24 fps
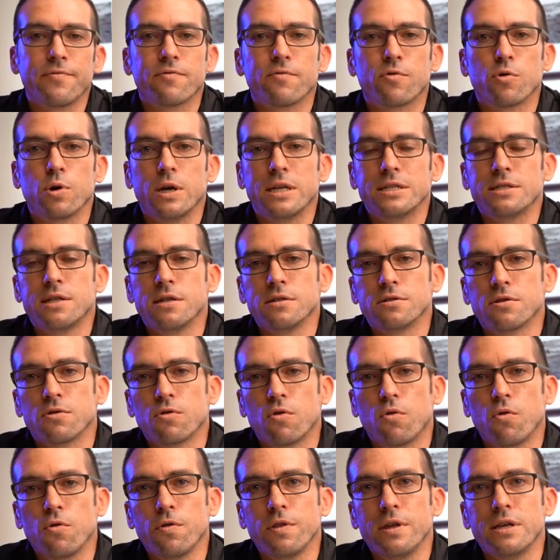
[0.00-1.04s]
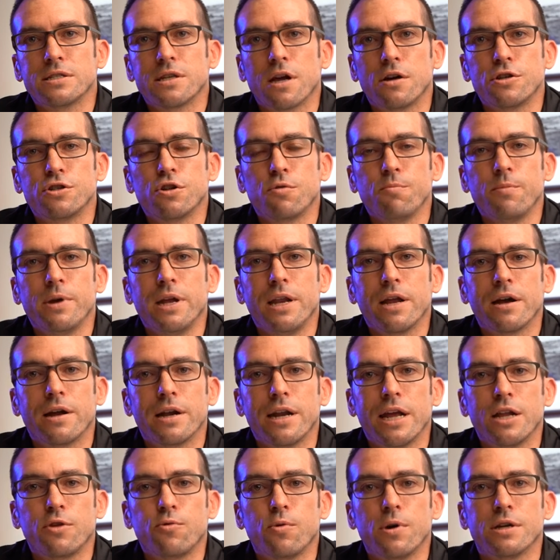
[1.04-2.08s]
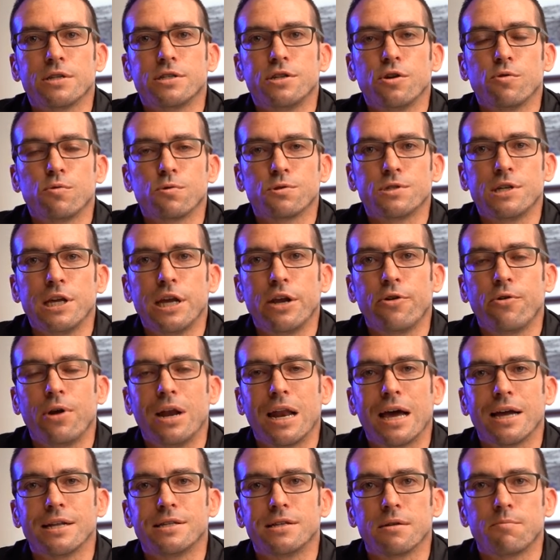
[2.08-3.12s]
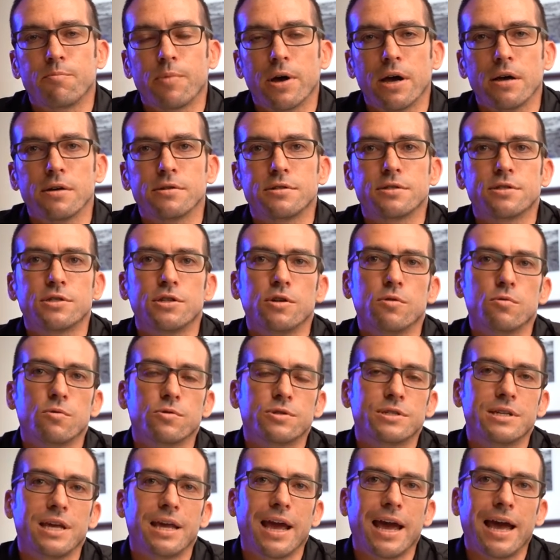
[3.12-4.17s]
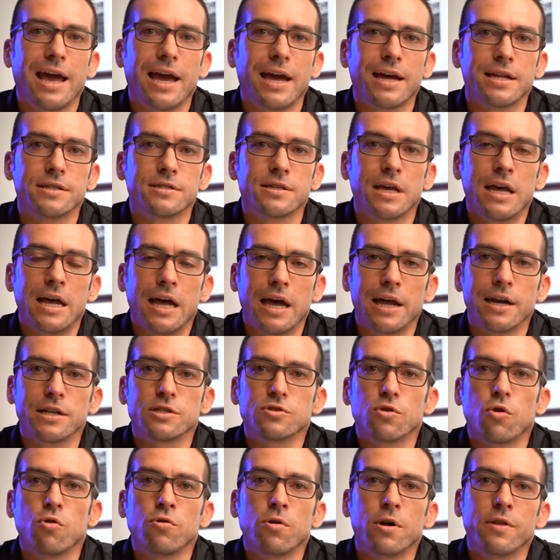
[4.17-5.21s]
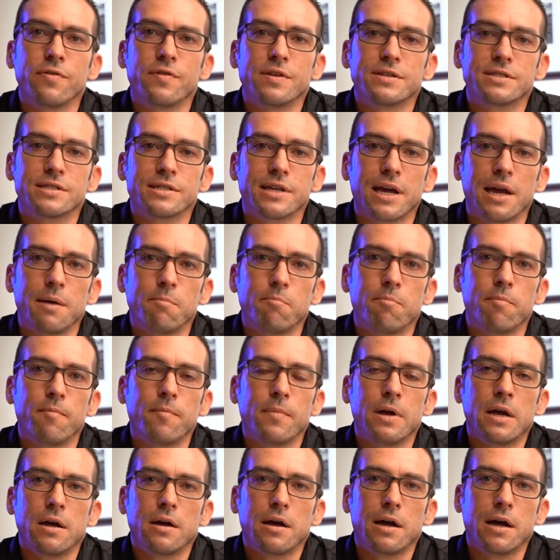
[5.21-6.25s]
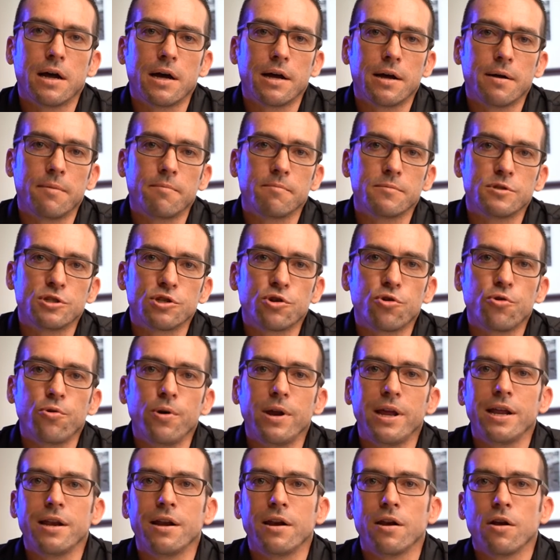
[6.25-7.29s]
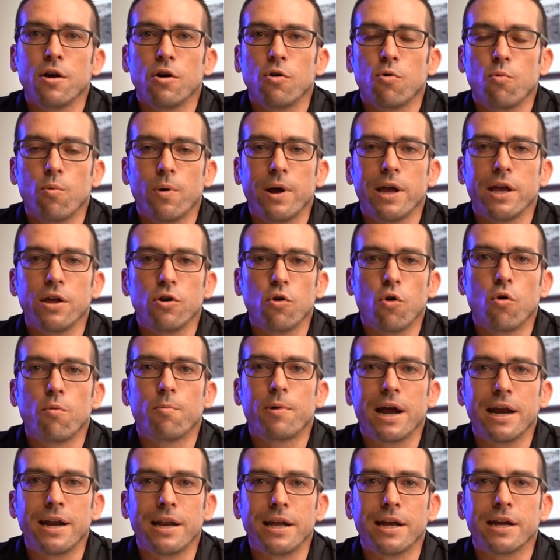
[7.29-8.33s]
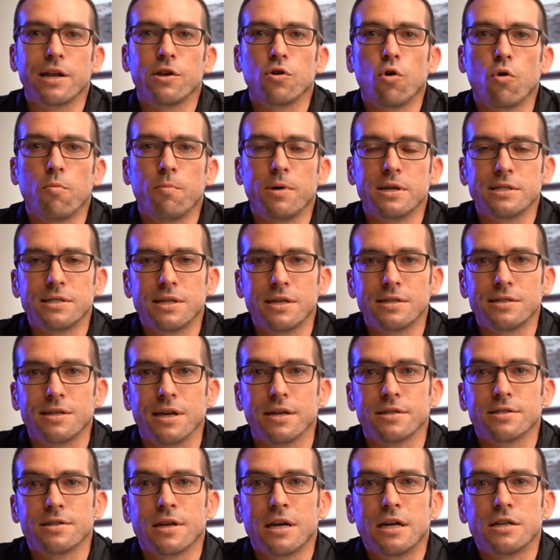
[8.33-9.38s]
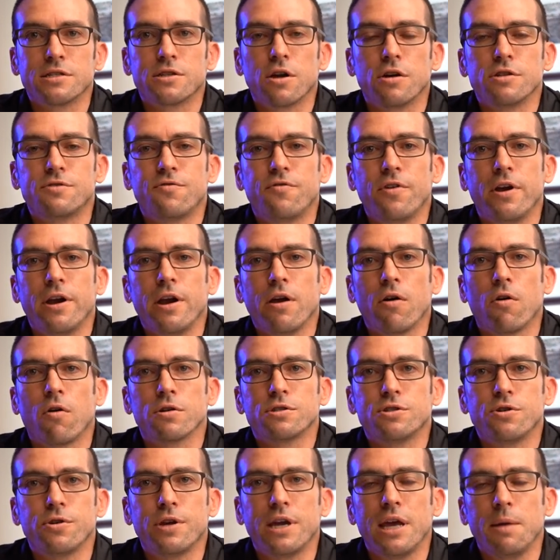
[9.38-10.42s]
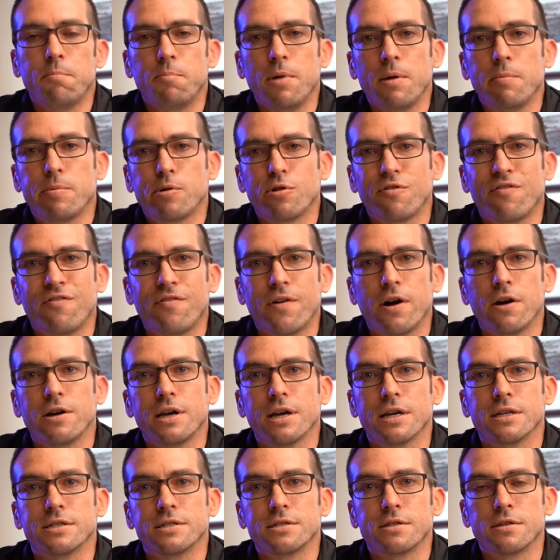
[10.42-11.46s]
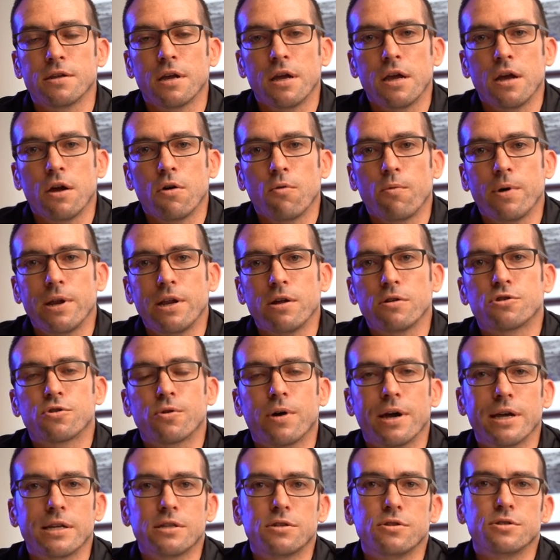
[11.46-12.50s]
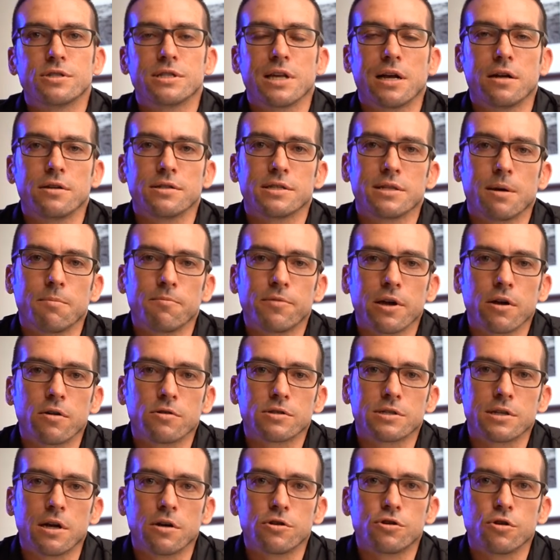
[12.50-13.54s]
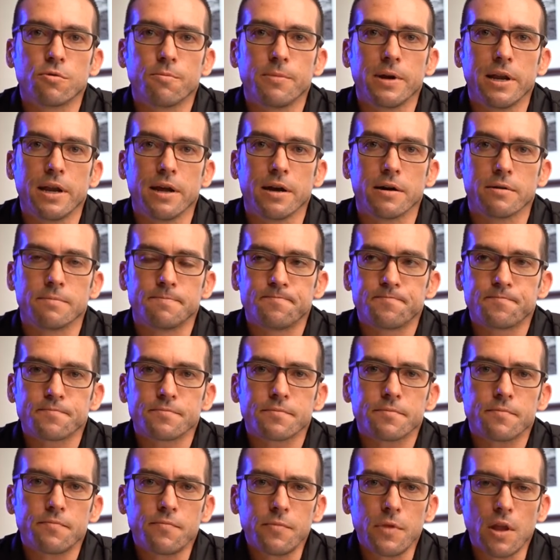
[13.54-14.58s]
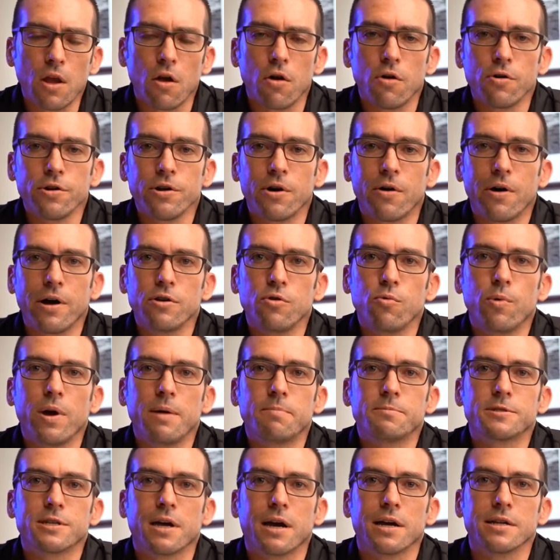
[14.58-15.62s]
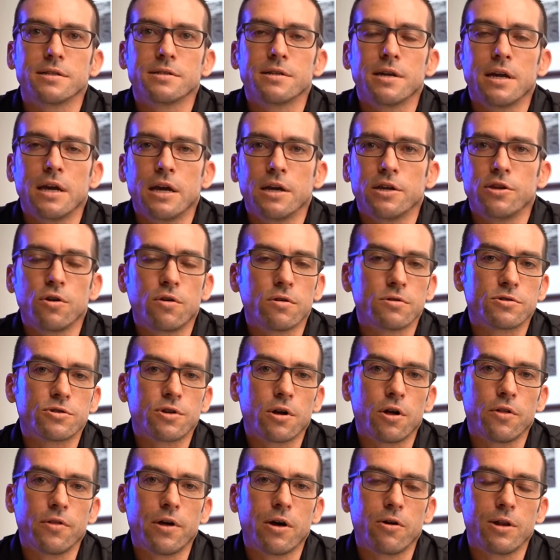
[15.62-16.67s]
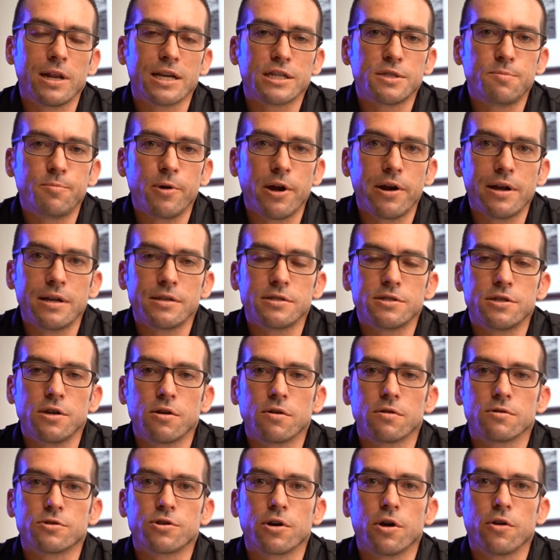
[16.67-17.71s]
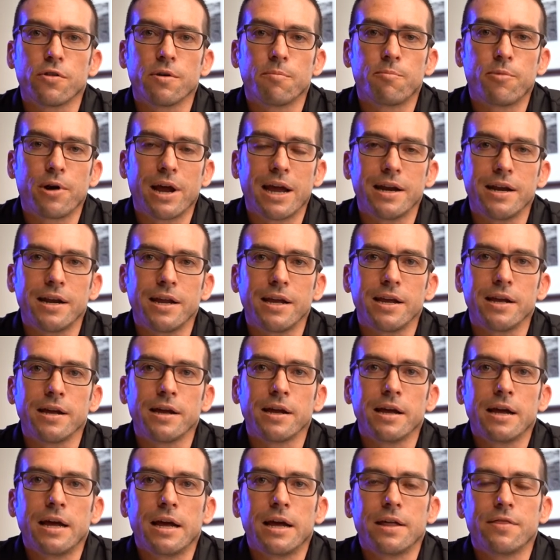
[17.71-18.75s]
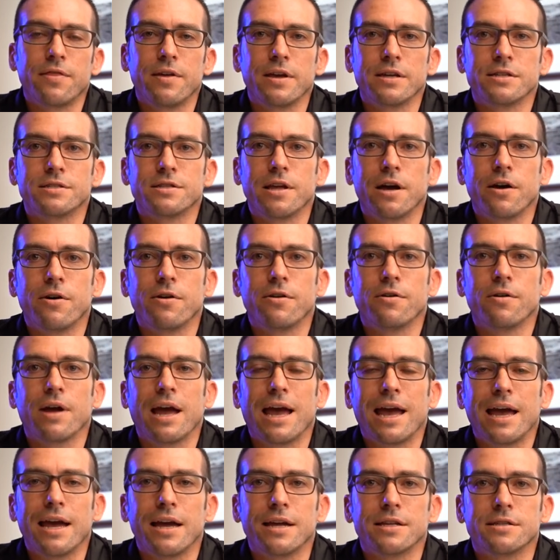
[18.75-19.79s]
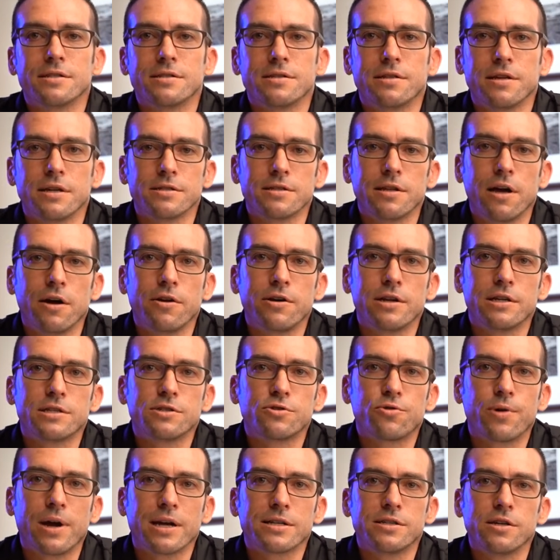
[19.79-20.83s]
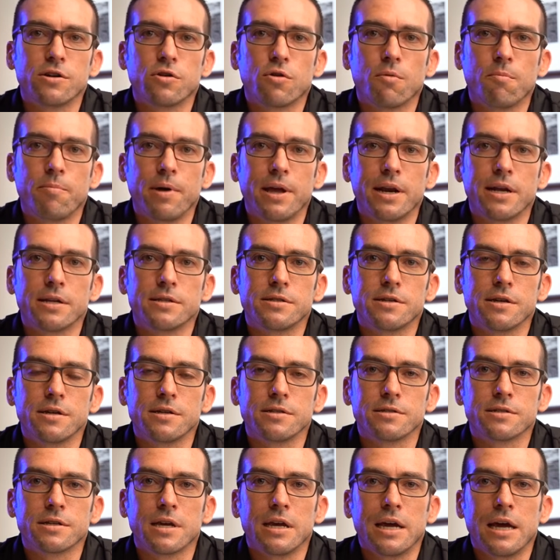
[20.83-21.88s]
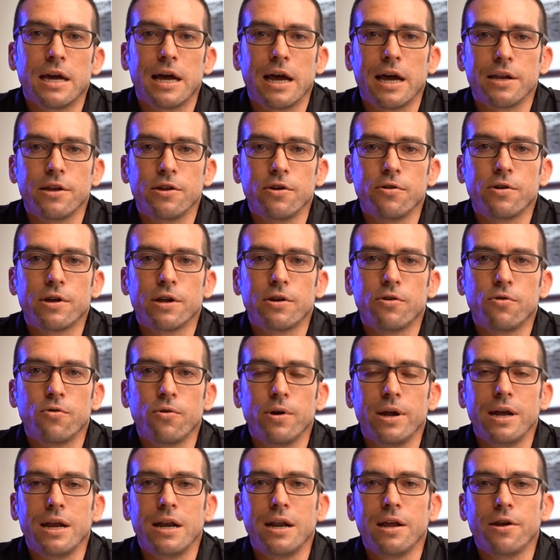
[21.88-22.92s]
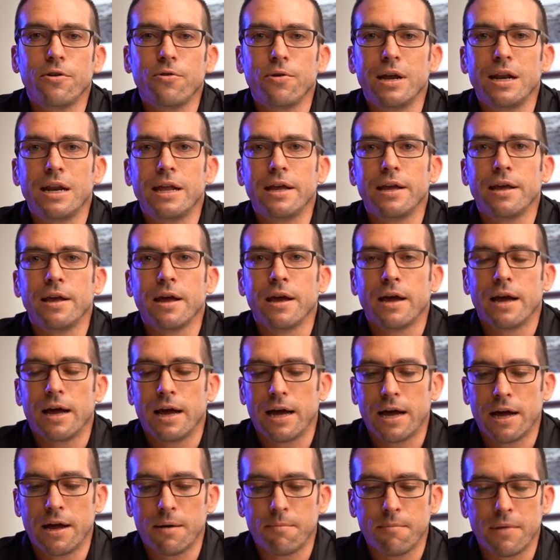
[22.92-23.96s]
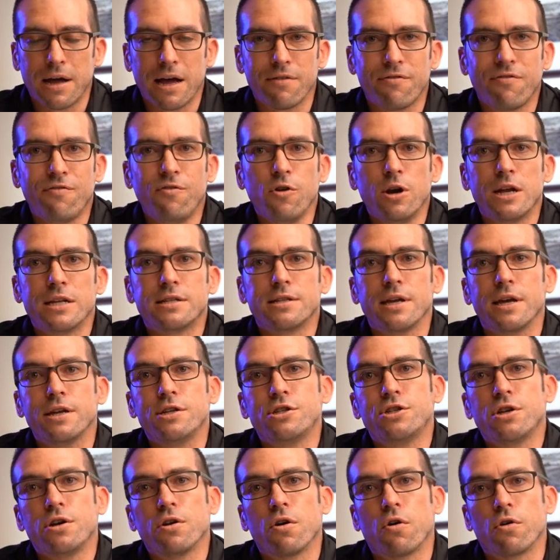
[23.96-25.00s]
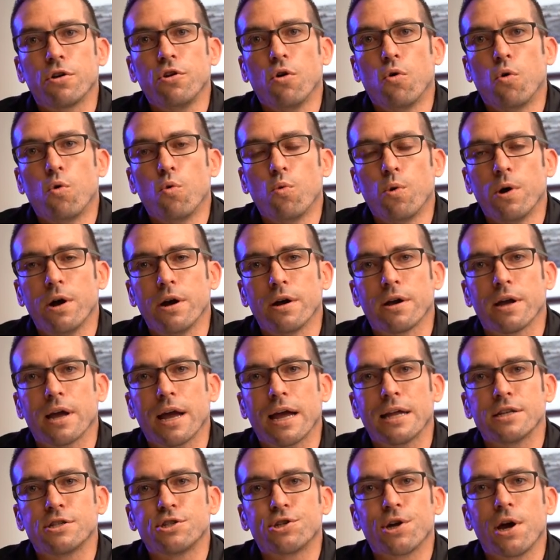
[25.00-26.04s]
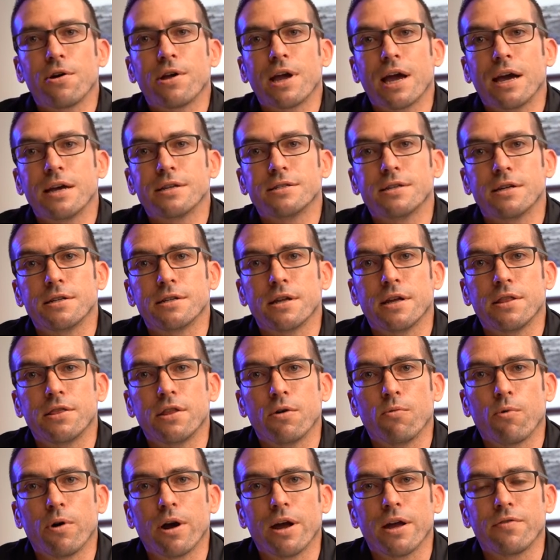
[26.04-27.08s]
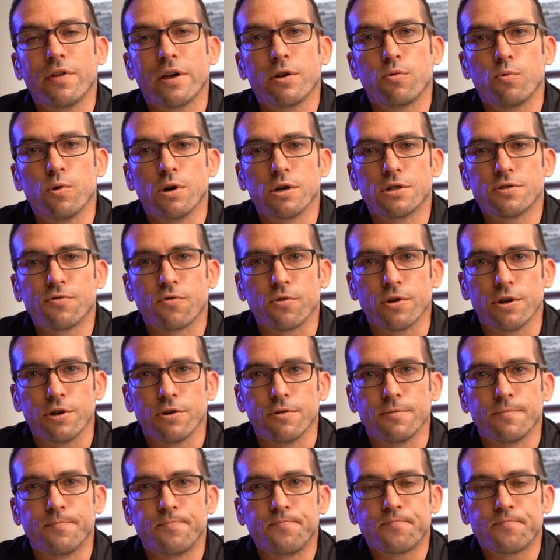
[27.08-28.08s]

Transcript: For instance, on all these social media networks, you will see related posts, you will see ads, and it's all on the same screen where your branding and your business is. So it's very hard to keep people focused when you're trying to sell something on social media. On your own website, you control the whole experience, you control the branding, there's no ads, there's no distracting competitors, and you can really, really have full attention on your work and showcase it in the way that works for you.